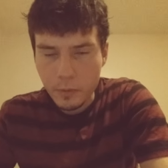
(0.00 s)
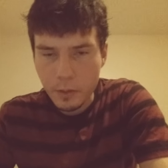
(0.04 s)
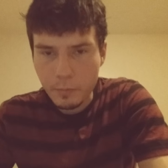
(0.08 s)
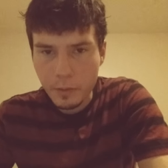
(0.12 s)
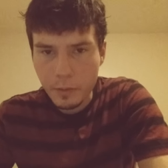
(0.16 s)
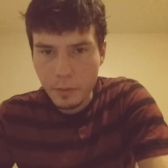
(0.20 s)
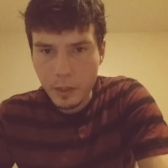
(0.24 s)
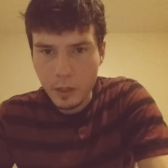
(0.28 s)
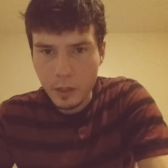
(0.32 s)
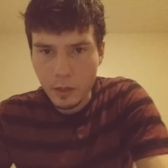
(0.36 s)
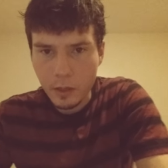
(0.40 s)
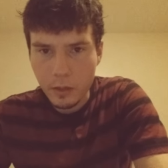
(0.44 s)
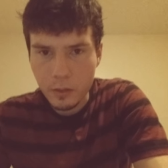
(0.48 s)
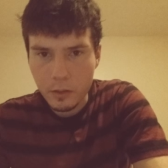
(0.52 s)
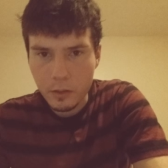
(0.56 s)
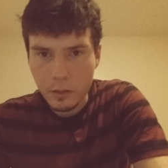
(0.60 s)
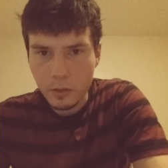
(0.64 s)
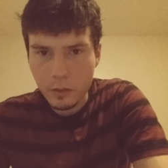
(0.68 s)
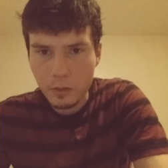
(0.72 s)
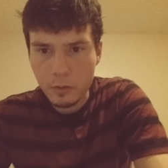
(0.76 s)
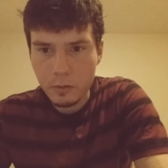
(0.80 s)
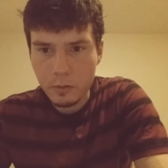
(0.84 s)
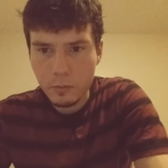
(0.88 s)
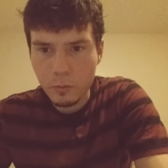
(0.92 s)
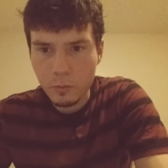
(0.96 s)
depending on
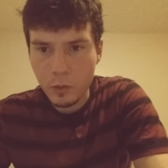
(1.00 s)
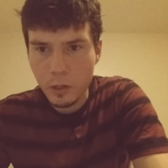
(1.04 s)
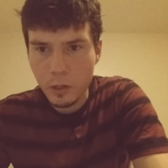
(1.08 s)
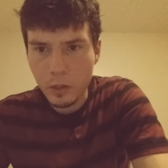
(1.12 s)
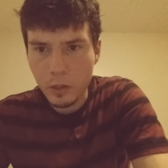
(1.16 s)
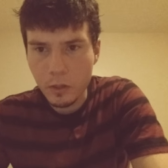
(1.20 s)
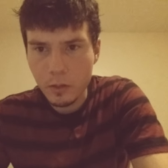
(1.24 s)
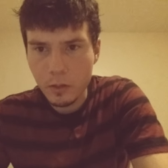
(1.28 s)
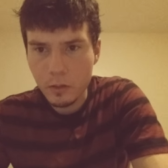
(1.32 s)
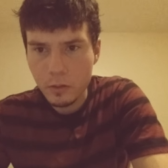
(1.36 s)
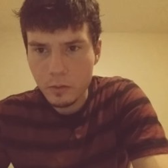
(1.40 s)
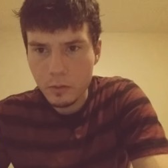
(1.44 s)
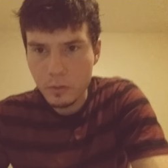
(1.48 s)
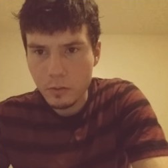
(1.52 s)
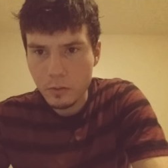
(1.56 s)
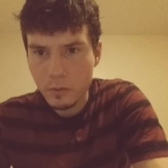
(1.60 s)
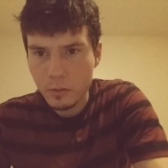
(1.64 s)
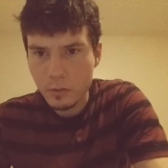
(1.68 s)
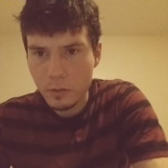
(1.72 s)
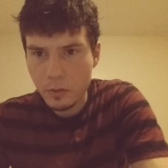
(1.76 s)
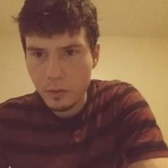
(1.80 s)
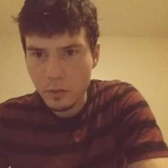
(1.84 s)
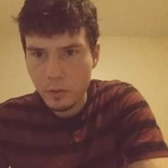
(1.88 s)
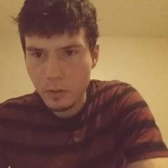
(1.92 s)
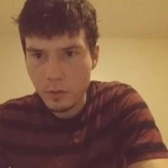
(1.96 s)
the wall
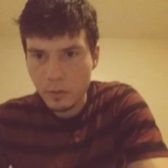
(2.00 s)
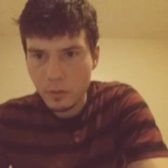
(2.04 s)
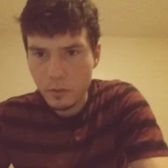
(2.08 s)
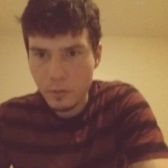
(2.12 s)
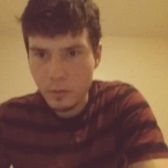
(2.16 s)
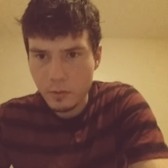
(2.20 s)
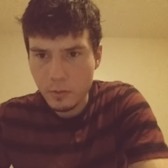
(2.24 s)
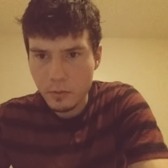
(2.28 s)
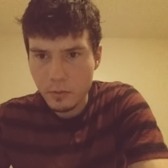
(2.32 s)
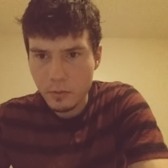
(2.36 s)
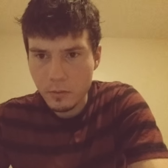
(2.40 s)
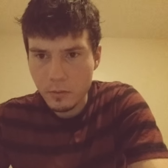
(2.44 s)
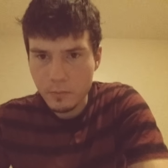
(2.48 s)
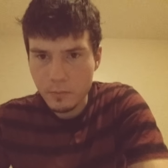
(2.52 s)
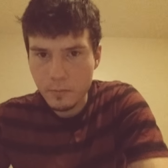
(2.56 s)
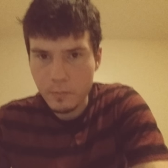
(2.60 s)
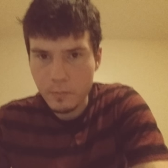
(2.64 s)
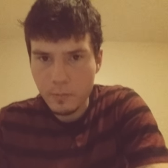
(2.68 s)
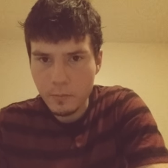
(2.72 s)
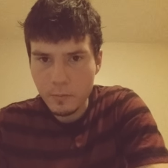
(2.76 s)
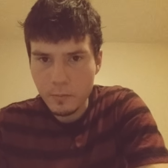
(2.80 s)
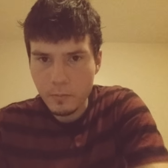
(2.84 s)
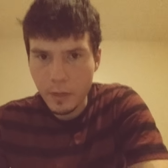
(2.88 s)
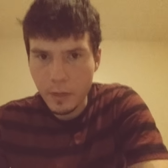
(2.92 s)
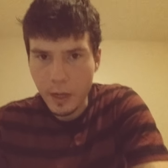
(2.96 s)
uh,
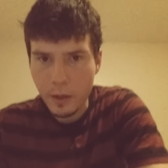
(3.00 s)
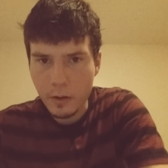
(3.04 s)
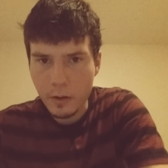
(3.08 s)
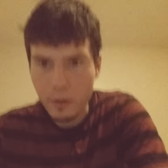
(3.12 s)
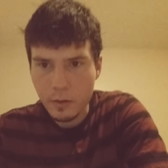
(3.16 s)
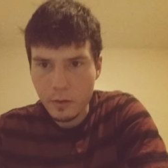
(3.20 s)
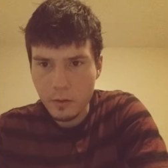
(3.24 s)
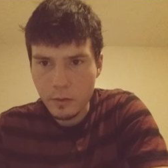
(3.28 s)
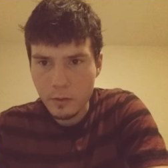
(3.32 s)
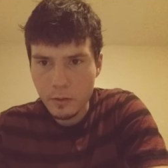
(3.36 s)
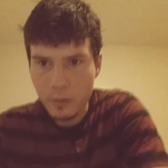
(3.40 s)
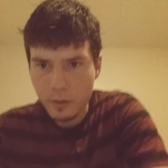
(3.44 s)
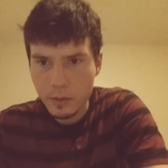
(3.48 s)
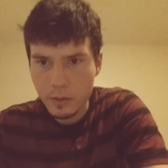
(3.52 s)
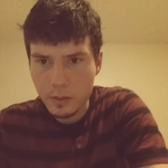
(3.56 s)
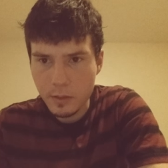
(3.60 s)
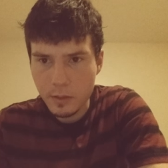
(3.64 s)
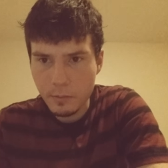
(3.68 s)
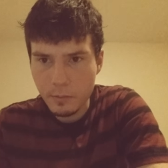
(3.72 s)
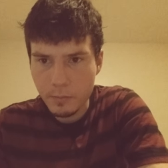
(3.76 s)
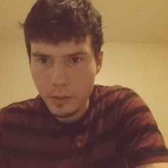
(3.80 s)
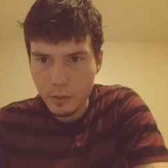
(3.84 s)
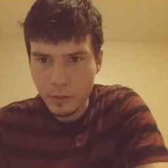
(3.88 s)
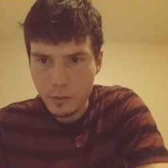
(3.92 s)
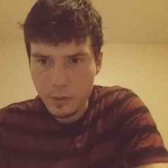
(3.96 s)
matter it's
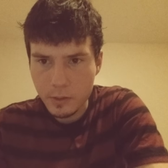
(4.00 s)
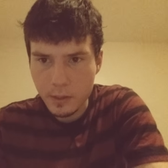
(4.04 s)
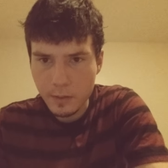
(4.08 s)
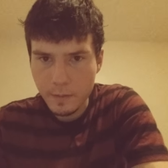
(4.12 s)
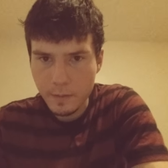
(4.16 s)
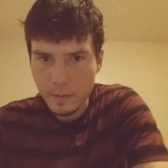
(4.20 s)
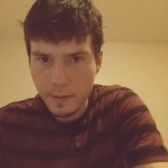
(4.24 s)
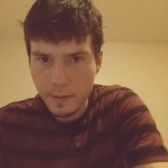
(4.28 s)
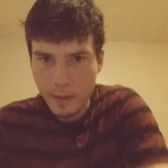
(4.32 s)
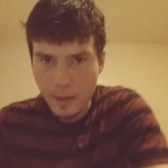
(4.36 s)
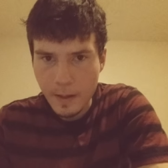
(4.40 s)
composed of